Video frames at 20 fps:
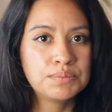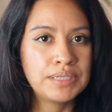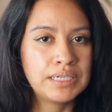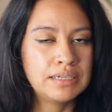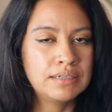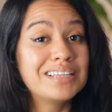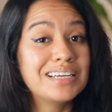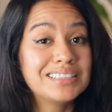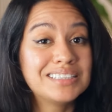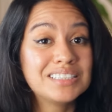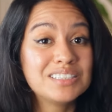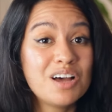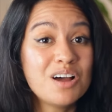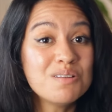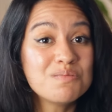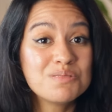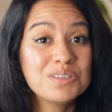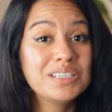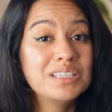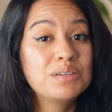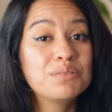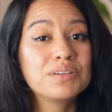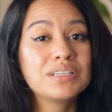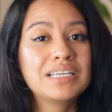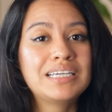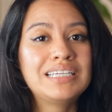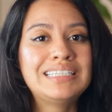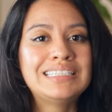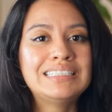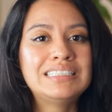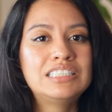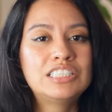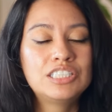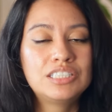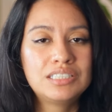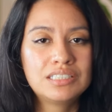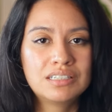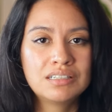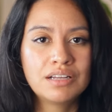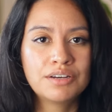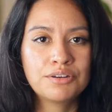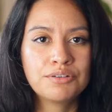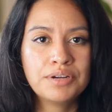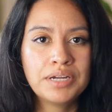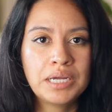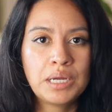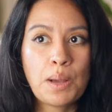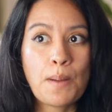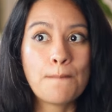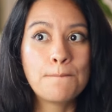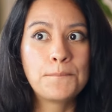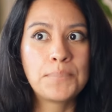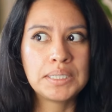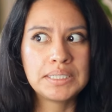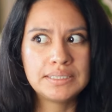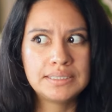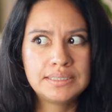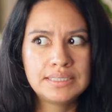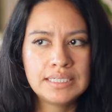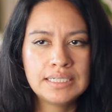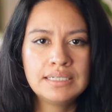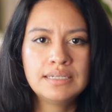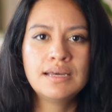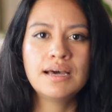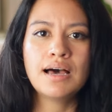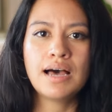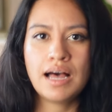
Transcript: me that's not really related to decluttering but did